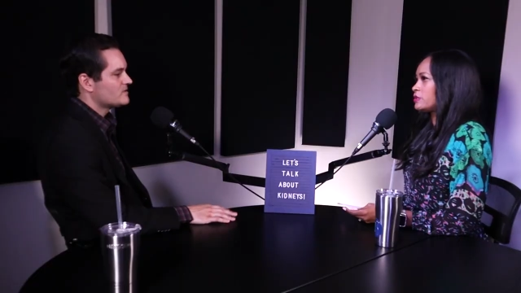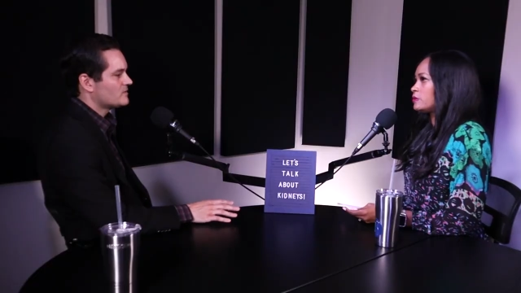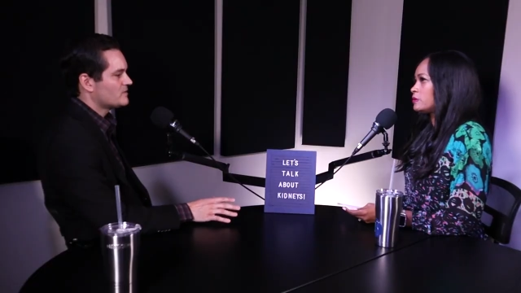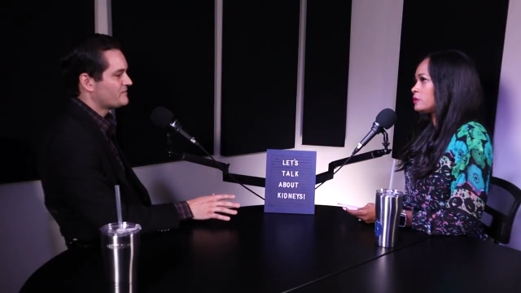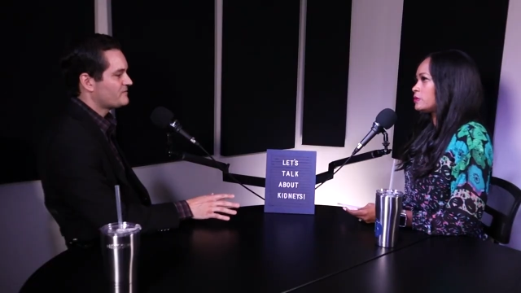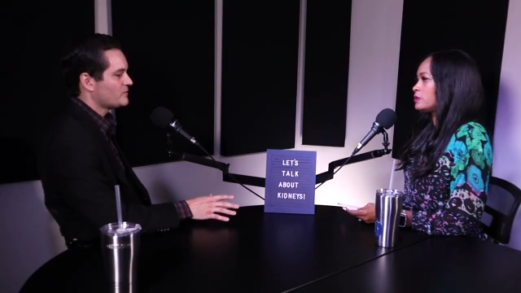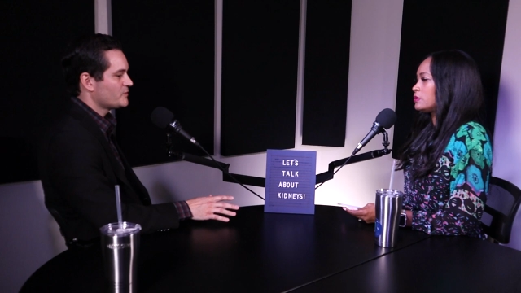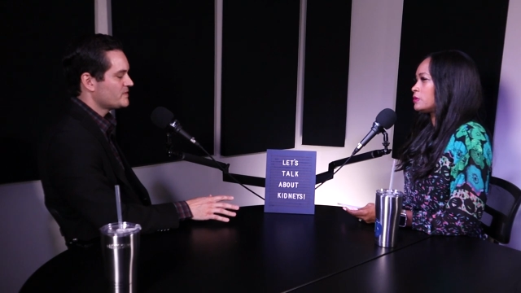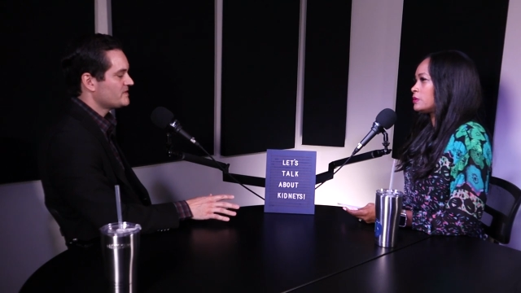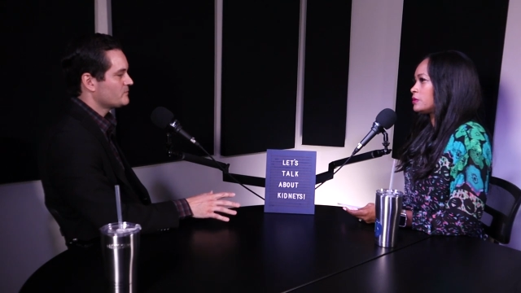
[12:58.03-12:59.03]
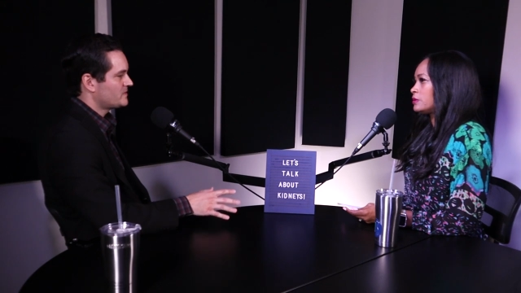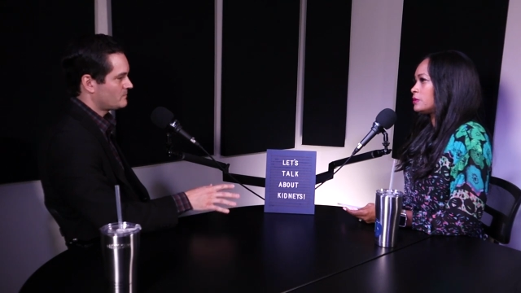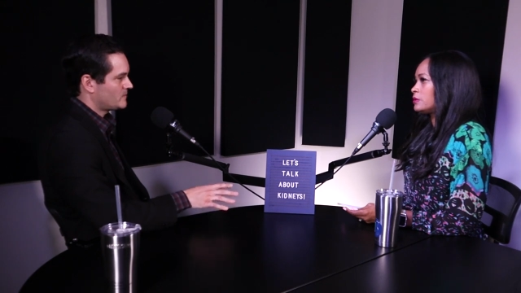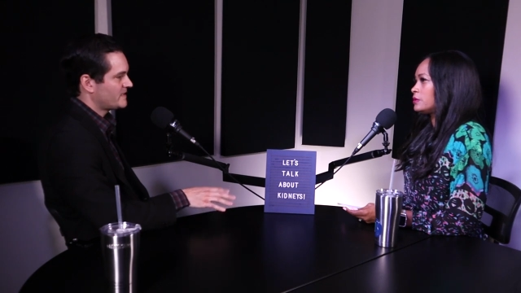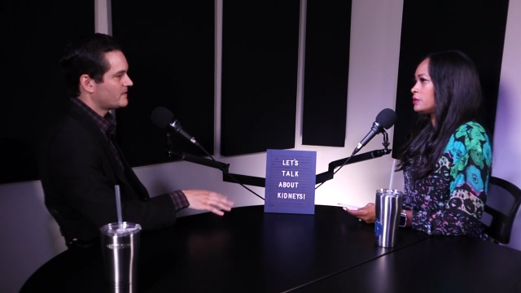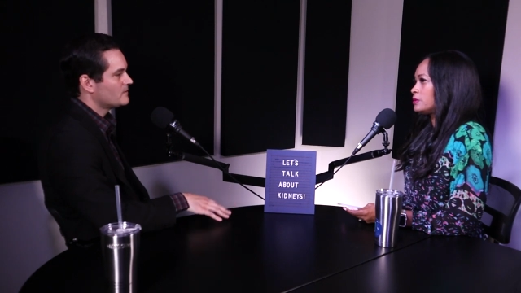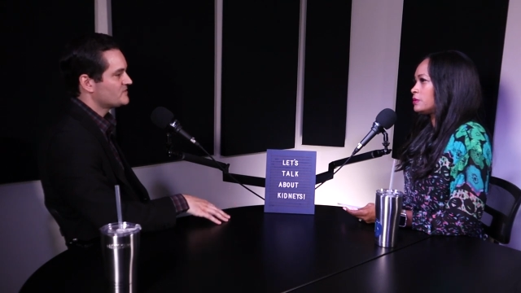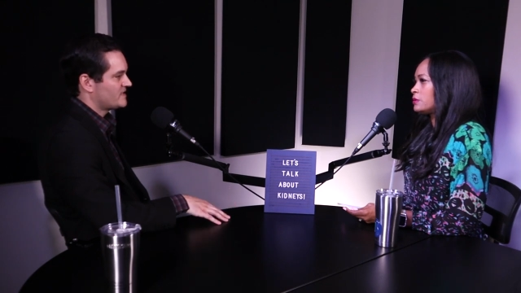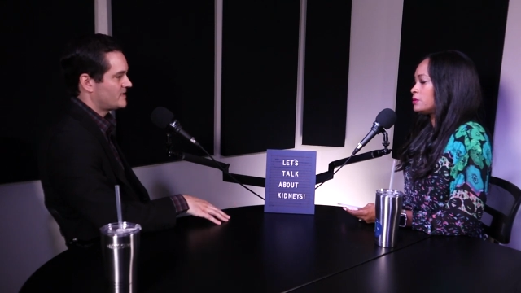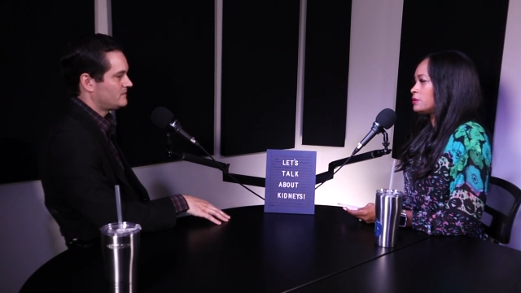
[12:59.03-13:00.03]
Speaker 1: So the fluid, when when it
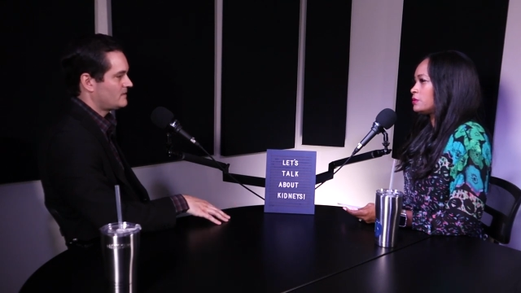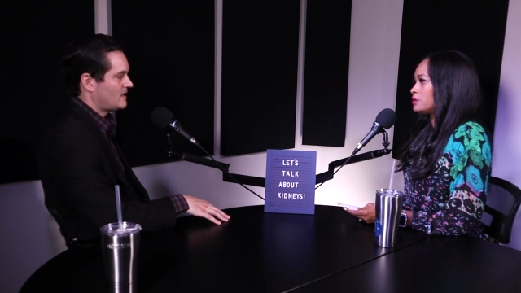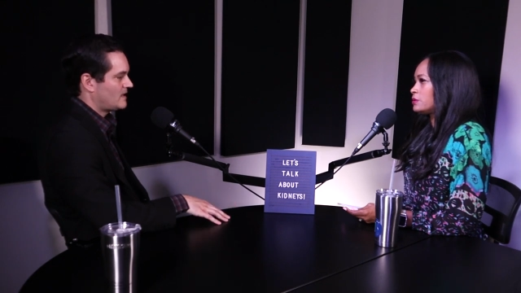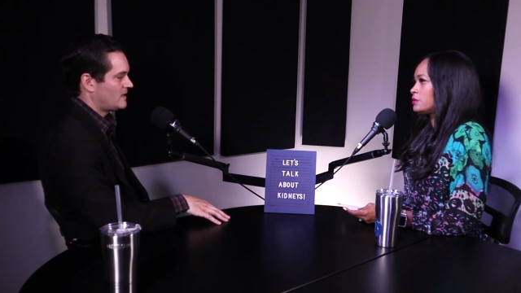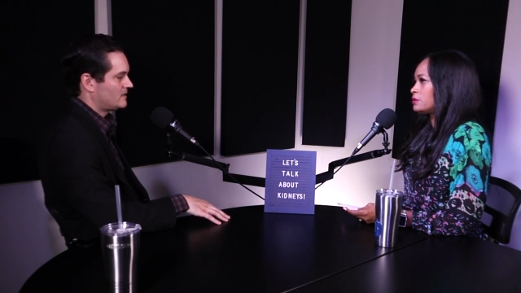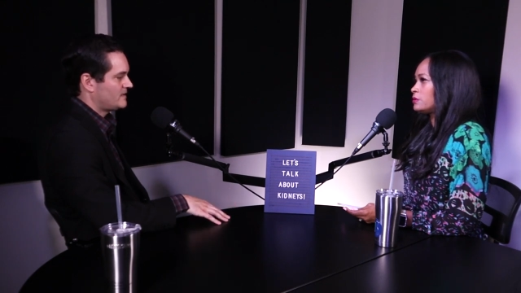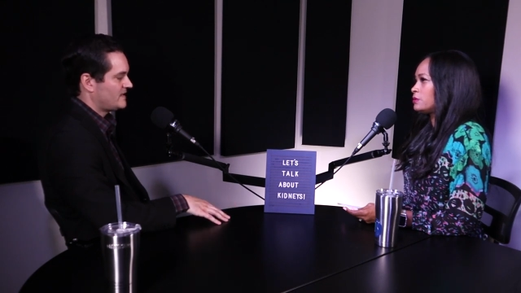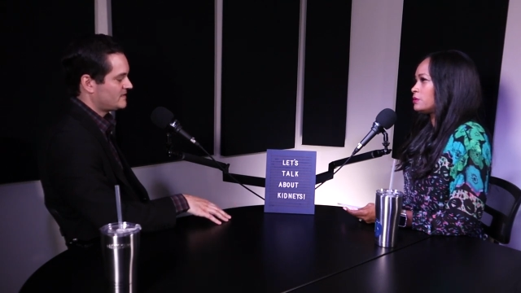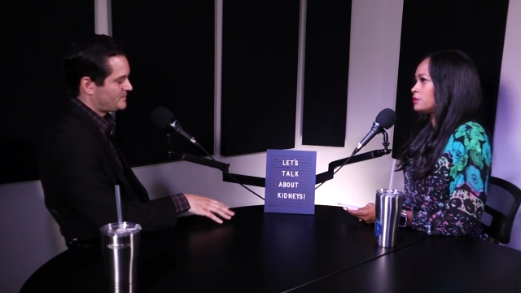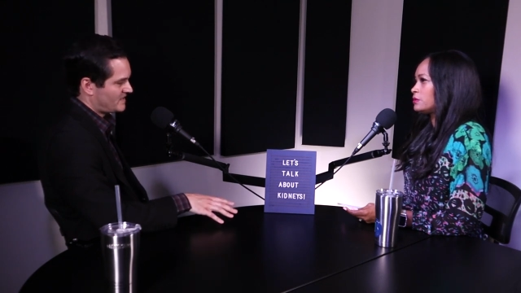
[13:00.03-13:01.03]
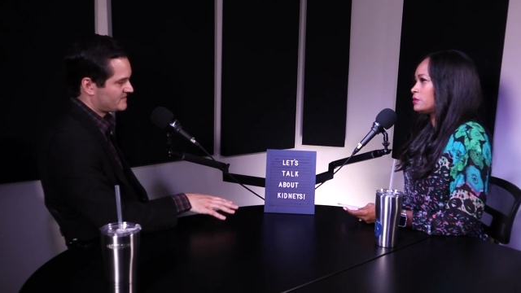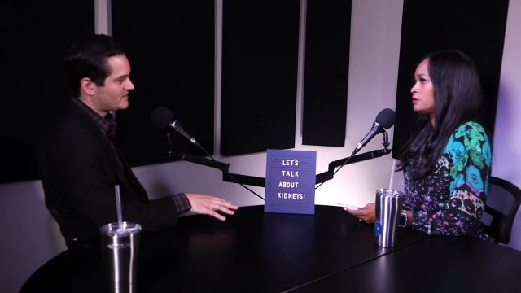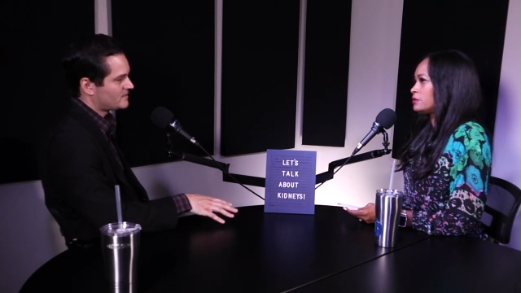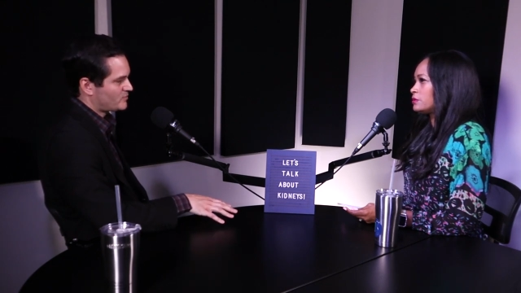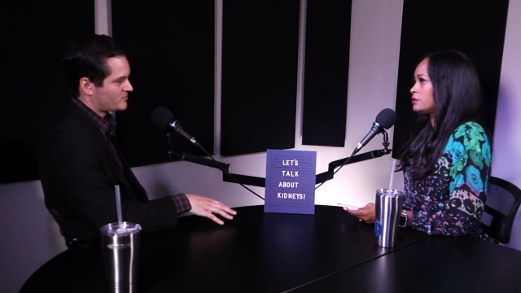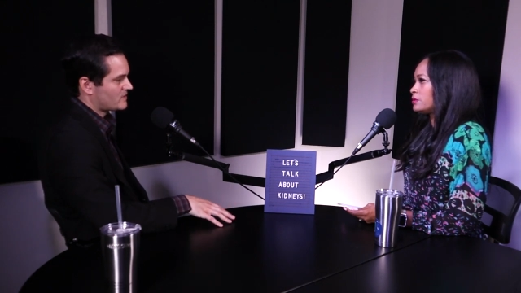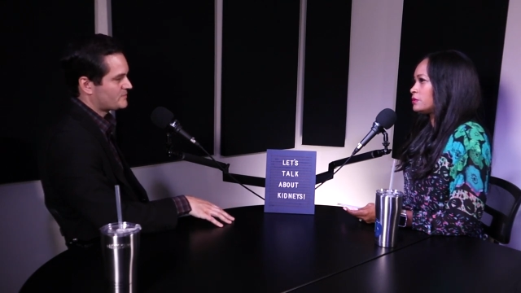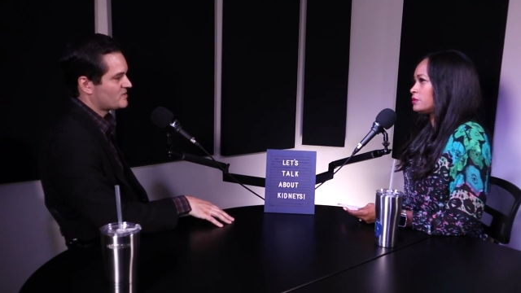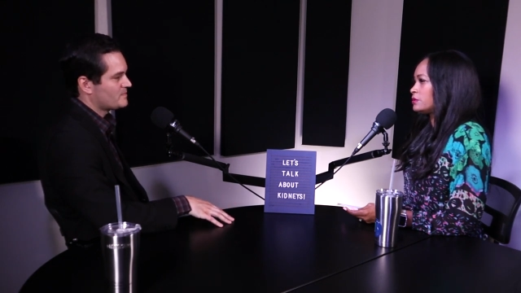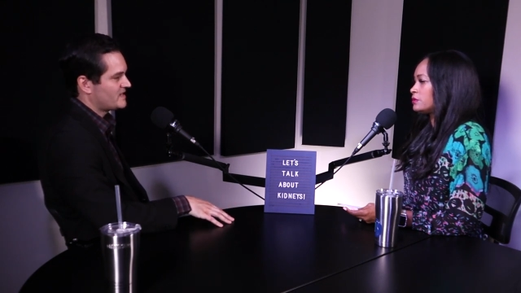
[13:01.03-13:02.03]
goes in, uh, it depends on the
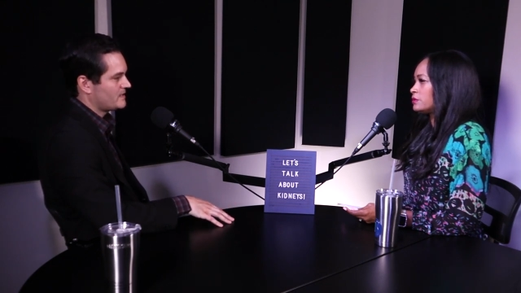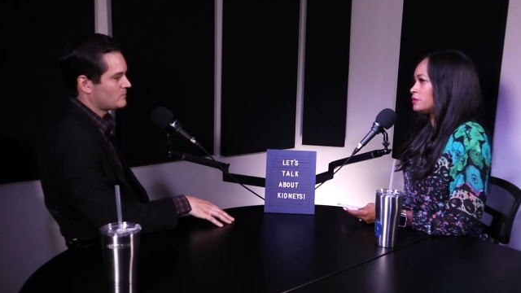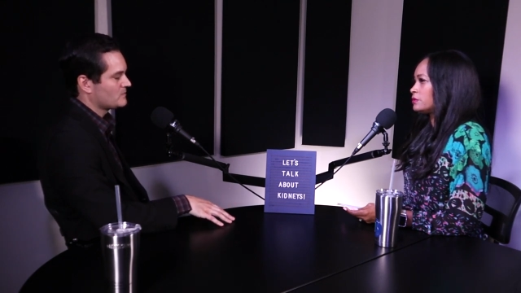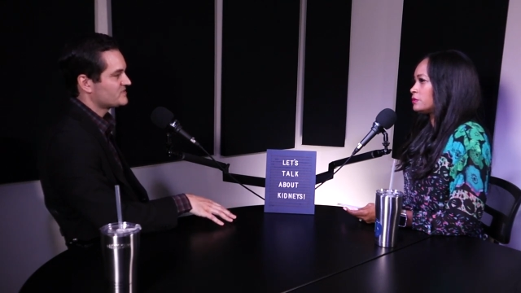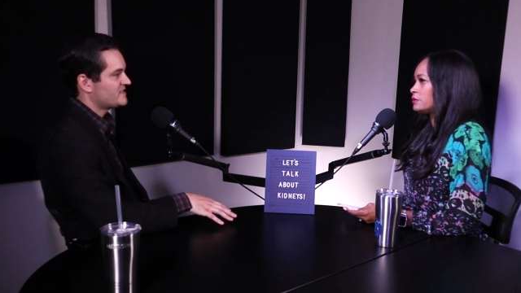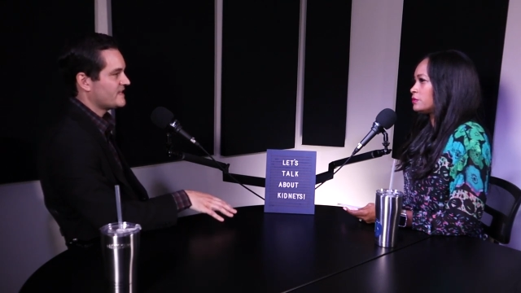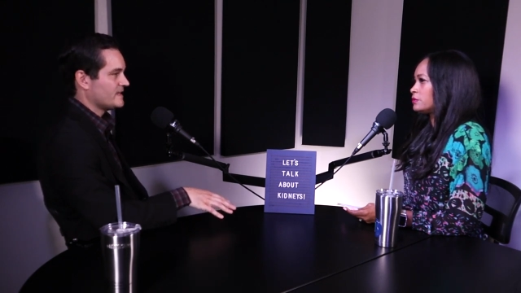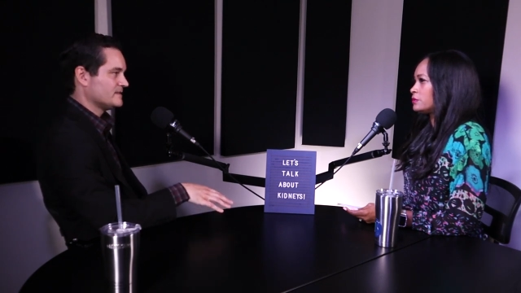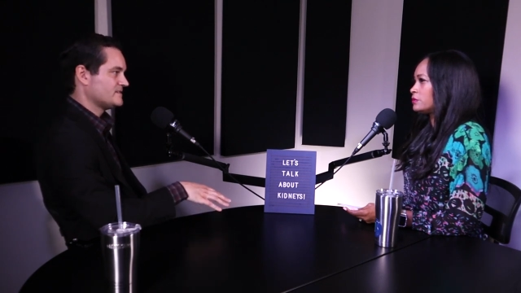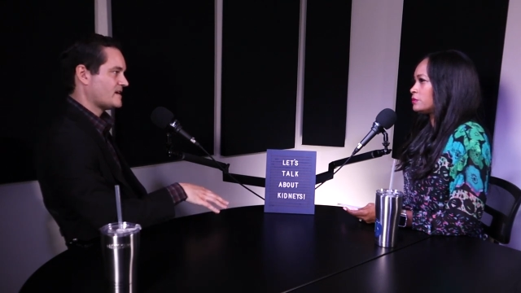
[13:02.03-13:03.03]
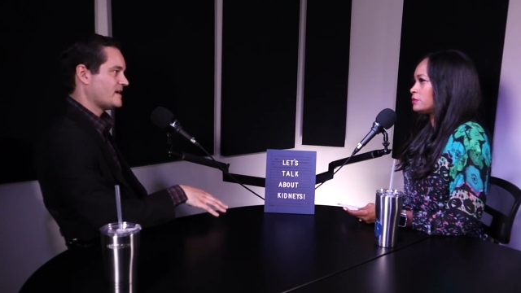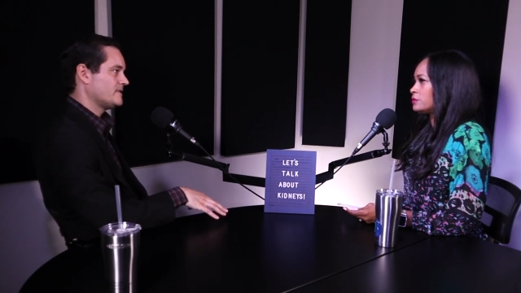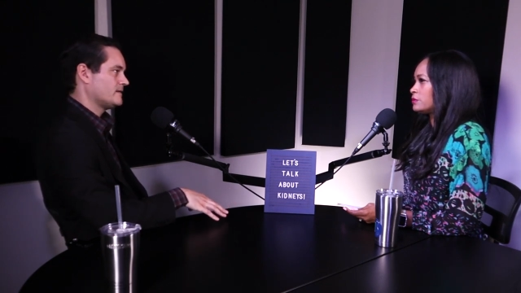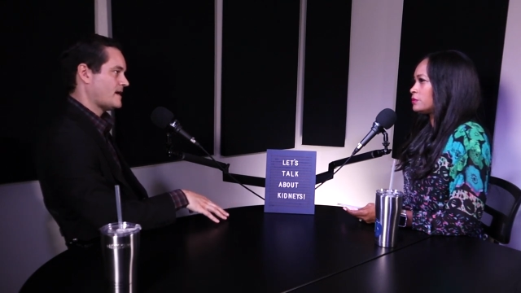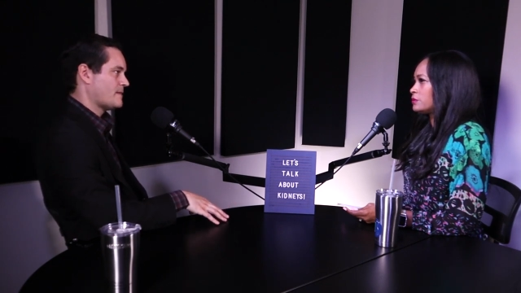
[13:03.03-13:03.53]
prescription, but it will stay inside their